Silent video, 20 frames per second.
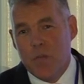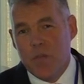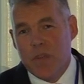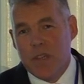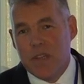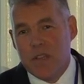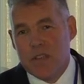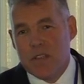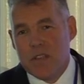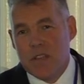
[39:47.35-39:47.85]

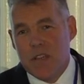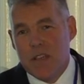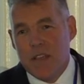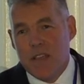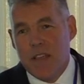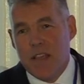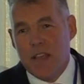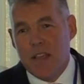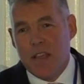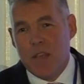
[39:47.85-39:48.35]
Because
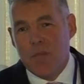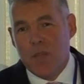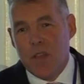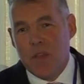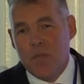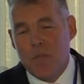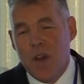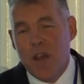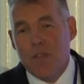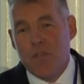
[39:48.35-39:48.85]
in,
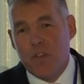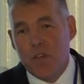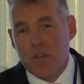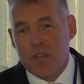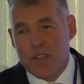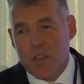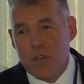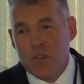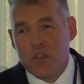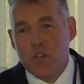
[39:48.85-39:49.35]
in my view,
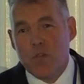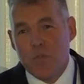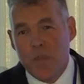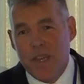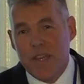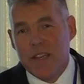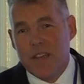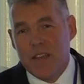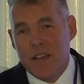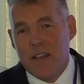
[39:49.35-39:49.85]
social
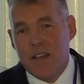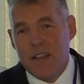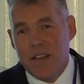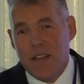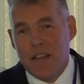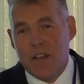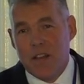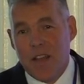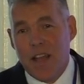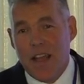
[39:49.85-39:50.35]
media,
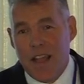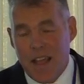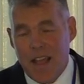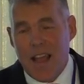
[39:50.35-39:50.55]
you know,